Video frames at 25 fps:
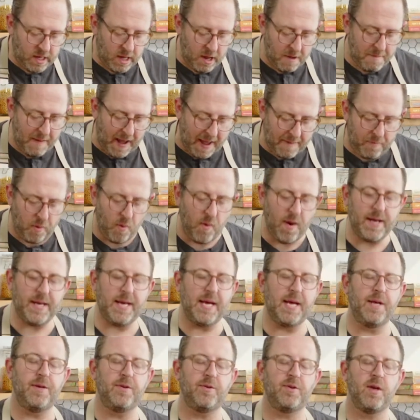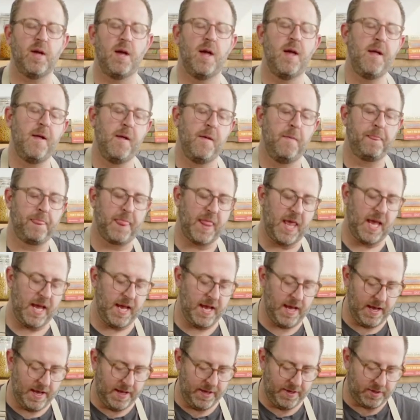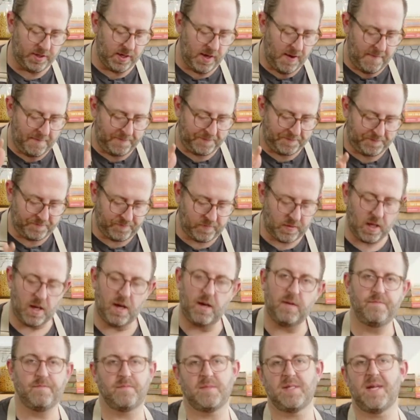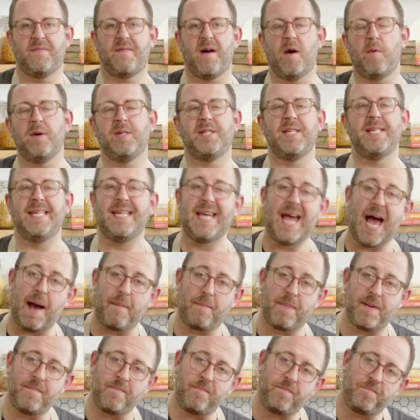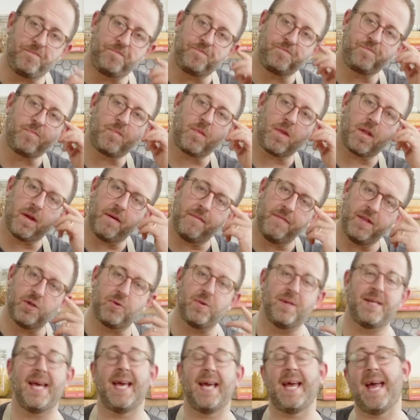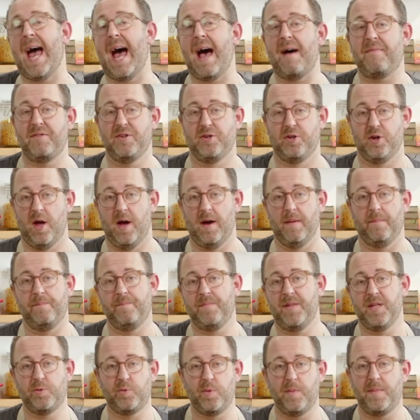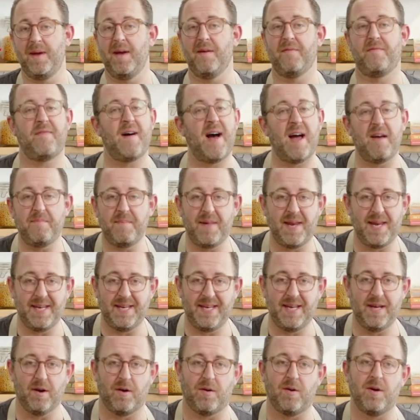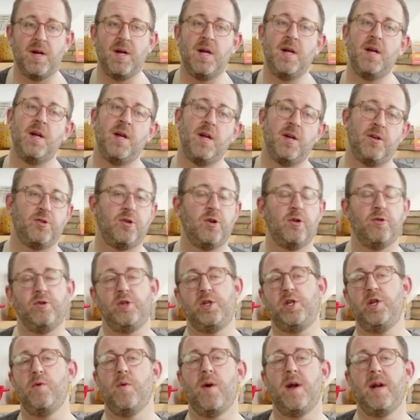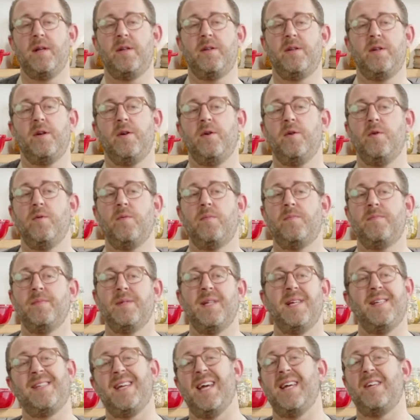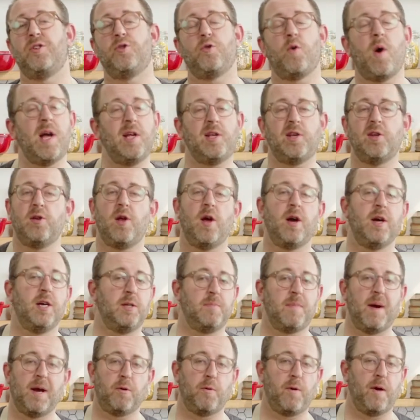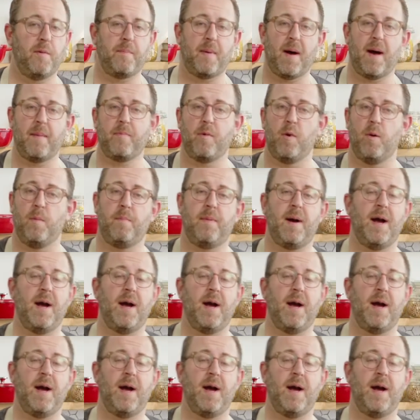My point is if I wasn't yapping, this would take half as long. This would be a 5-minute deal. So do you want to do, it takes twice as long as microwave popcorn.